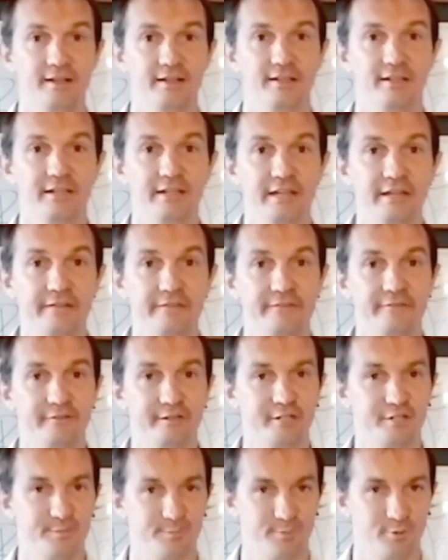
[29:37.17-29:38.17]

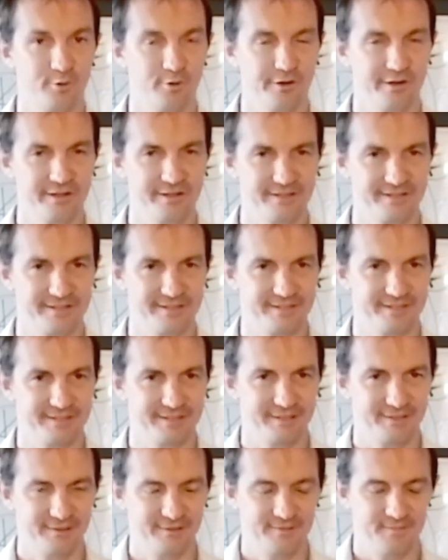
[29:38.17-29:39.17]
leverage
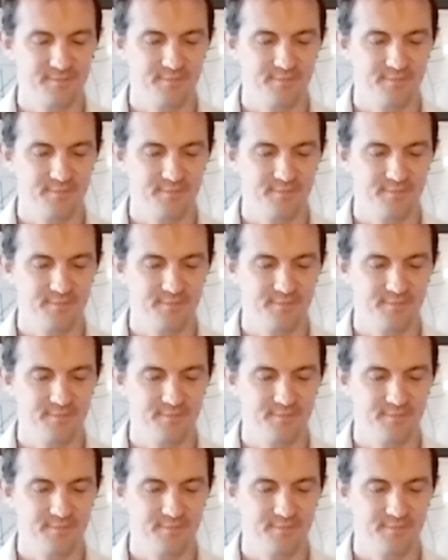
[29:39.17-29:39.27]
points.